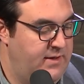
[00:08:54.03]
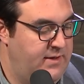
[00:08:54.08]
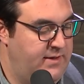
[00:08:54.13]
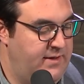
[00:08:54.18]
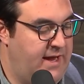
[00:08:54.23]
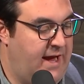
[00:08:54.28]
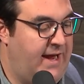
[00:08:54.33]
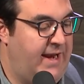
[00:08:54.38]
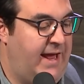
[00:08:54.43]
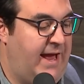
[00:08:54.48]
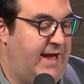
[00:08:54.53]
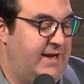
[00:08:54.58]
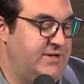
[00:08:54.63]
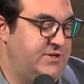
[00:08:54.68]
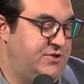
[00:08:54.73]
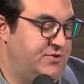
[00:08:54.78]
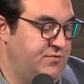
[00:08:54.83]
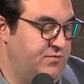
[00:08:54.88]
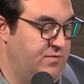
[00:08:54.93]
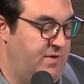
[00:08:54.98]
not
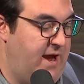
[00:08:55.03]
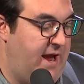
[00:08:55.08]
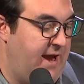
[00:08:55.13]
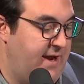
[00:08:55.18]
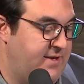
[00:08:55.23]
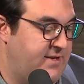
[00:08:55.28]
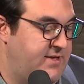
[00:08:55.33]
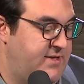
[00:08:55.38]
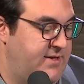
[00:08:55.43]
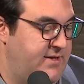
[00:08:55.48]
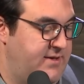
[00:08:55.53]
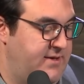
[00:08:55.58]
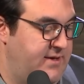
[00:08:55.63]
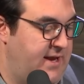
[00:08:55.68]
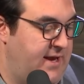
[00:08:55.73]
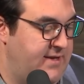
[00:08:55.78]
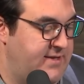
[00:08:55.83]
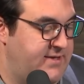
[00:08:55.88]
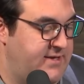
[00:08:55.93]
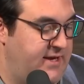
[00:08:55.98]
as direct,
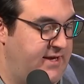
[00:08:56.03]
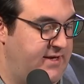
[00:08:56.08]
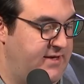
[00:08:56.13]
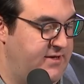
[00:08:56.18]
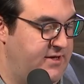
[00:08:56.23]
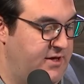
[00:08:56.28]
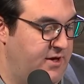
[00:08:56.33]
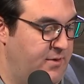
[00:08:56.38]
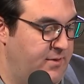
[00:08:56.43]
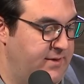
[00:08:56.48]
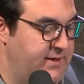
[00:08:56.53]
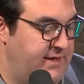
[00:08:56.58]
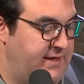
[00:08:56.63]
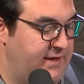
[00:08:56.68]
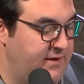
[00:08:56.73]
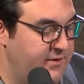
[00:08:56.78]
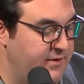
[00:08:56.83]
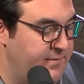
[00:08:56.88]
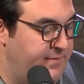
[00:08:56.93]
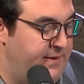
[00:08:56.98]
not saying to go and
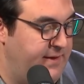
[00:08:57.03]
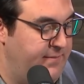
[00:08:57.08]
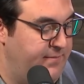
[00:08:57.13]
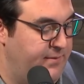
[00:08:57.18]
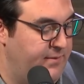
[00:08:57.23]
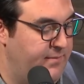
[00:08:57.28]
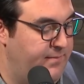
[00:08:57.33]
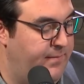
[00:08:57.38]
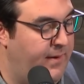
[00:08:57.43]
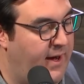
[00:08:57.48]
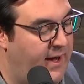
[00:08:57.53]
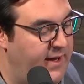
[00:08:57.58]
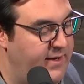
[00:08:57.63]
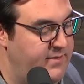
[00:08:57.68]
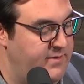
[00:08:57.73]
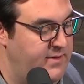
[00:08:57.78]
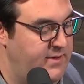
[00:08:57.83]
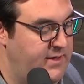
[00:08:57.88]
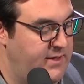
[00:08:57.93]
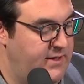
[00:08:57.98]
kill the people, but
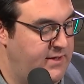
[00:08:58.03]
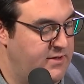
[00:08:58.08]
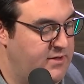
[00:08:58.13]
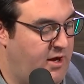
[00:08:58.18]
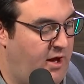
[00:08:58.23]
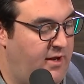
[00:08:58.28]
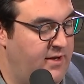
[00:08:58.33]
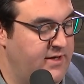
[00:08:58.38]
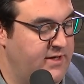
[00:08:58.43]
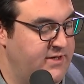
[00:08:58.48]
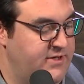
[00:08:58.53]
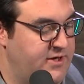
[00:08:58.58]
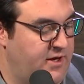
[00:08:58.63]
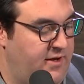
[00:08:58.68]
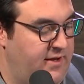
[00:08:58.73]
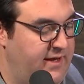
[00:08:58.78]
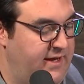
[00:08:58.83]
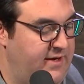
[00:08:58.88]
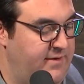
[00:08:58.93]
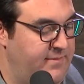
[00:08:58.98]
calling us
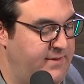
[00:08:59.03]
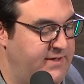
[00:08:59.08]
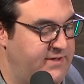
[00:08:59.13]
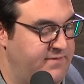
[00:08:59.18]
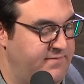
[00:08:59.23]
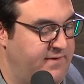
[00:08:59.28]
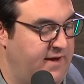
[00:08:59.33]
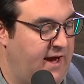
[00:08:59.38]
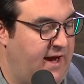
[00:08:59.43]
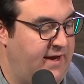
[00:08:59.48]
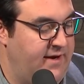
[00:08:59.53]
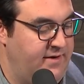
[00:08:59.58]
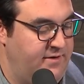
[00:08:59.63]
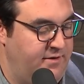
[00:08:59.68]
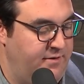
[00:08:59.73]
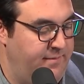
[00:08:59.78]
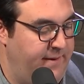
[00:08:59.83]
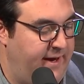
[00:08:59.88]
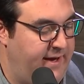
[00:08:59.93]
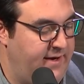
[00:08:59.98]
all enemies of God and
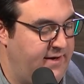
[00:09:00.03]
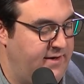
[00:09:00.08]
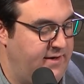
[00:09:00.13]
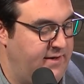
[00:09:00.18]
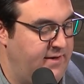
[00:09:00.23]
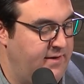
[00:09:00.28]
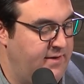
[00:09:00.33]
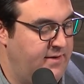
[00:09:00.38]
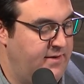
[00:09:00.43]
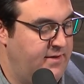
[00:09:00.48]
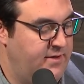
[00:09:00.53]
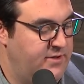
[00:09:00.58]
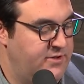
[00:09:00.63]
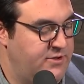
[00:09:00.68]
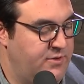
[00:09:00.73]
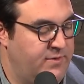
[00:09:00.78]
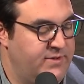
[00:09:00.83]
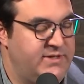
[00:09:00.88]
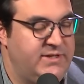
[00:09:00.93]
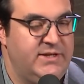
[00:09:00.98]
humanity.
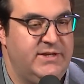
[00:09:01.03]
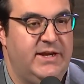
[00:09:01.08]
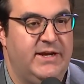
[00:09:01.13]
So what's the